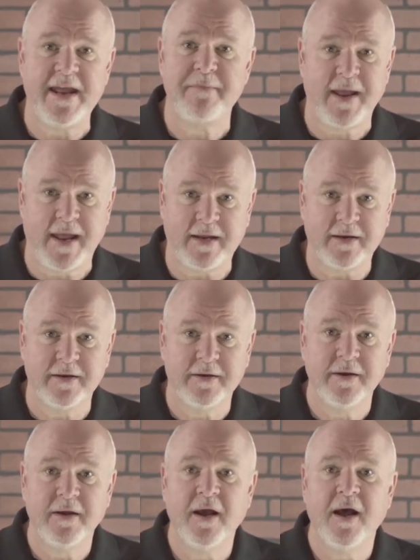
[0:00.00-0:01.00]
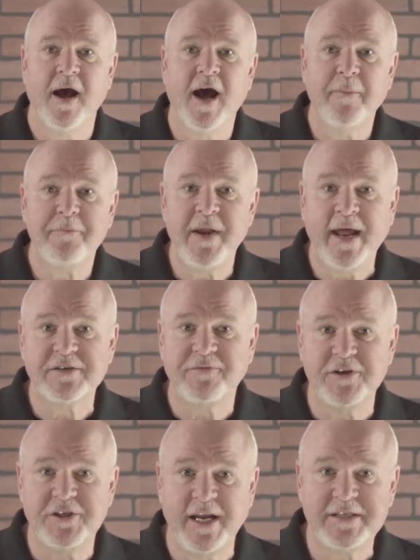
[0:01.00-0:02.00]
main. Up next
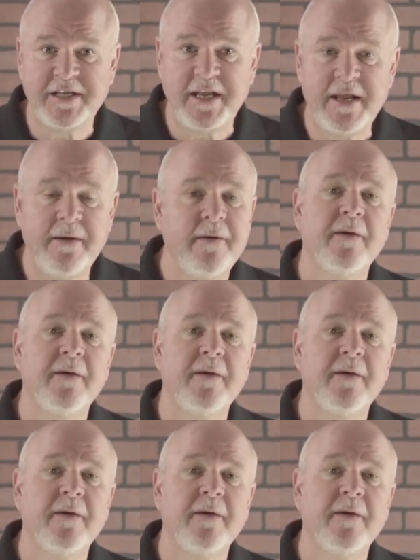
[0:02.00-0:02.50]
for Jesse,